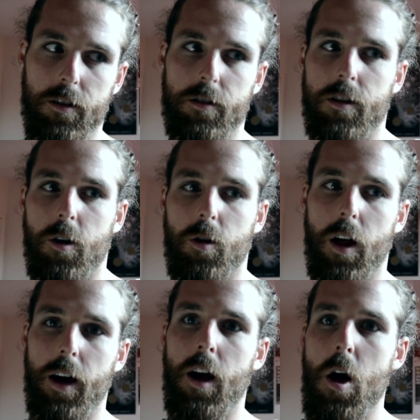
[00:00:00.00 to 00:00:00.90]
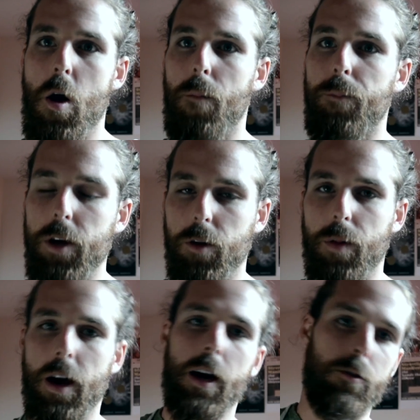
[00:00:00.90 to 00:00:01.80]
There's no like
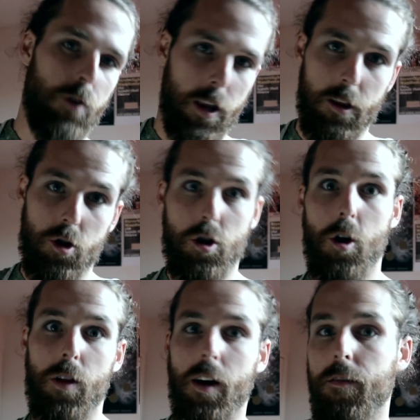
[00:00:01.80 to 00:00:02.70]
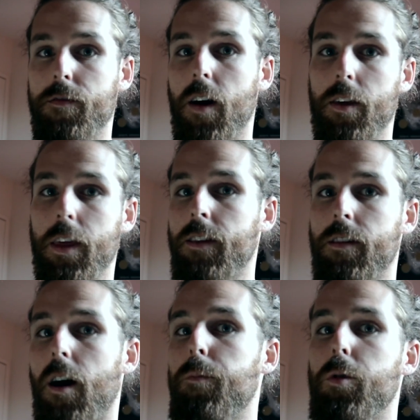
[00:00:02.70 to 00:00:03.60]
middleman running the show that can fuck things
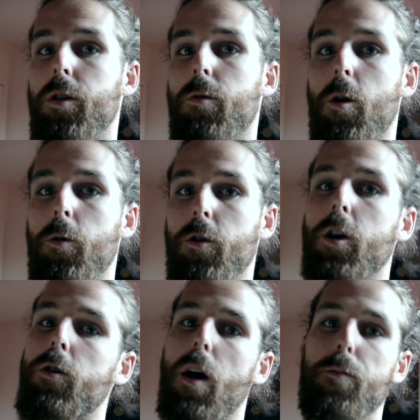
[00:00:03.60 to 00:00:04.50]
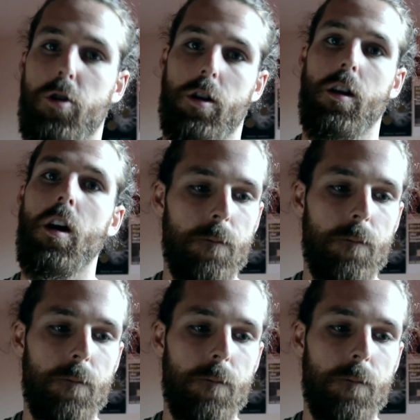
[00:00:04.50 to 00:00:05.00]
up with their own corruption.